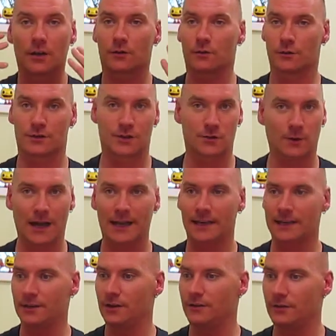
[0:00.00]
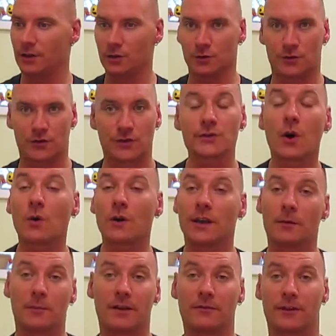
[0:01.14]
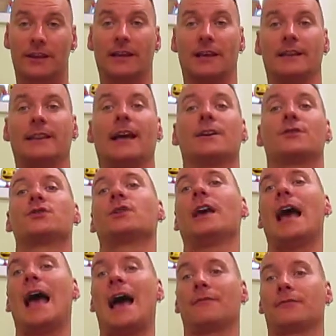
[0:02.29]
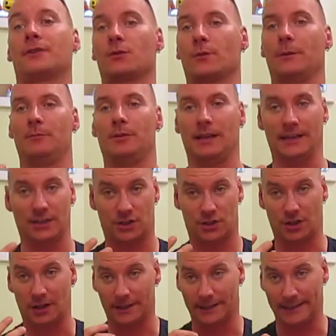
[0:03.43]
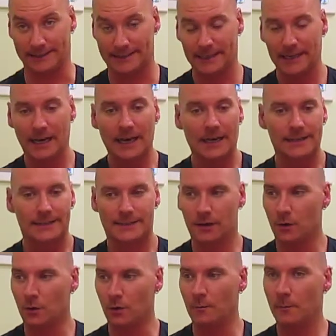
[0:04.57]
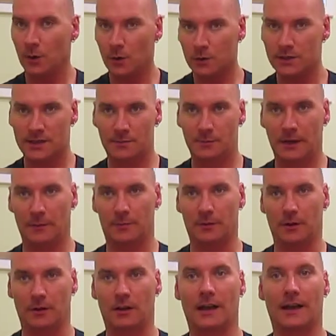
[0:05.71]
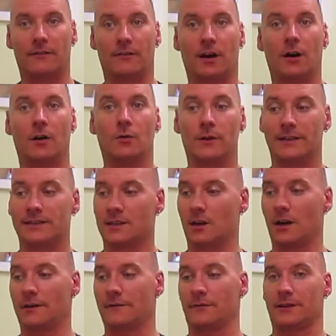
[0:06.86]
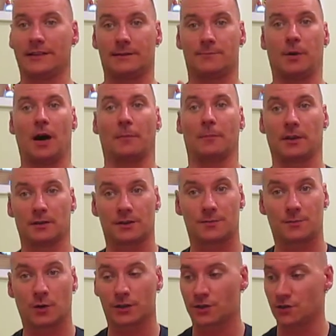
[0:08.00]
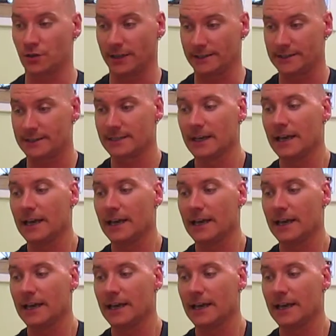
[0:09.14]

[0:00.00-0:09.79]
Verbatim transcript: through sweat and you even lose sodium and everything like that. So you have to replenish all this. So most people have always gone for these popular sports drinks.